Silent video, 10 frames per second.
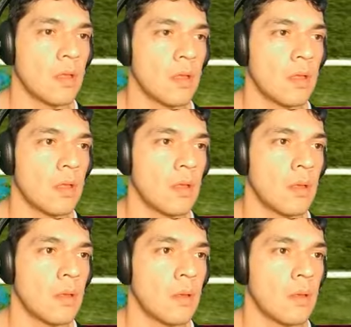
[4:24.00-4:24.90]

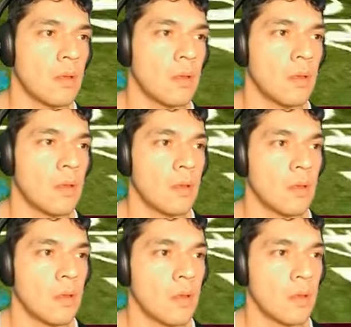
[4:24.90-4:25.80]

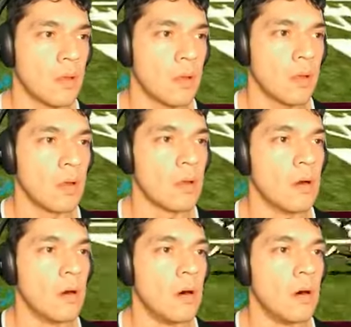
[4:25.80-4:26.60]
(silence)